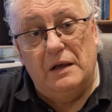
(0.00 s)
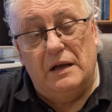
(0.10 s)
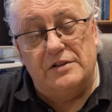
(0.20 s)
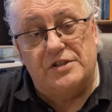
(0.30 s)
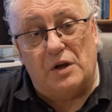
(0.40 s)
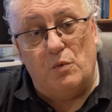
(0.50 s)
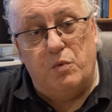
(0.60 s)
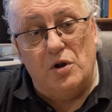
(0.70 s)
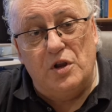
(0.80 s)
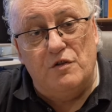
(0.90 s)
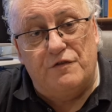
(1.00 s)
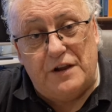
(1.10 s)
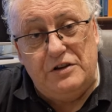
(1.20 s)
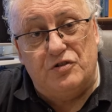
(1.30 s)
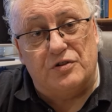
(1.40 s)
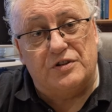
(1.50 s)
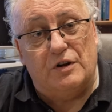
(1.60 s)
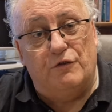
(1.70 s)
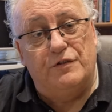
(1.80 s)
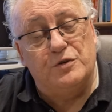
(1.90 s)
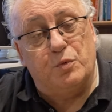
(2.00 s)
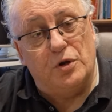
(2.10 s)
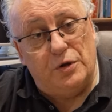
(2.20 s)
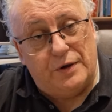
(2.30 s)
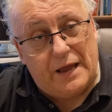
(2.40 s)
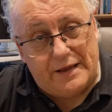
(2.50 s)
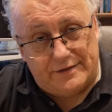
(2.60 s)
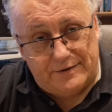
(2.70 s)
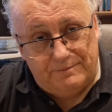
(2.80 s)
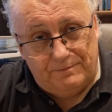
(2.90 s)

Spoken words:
And so what you feed yourself is what you get.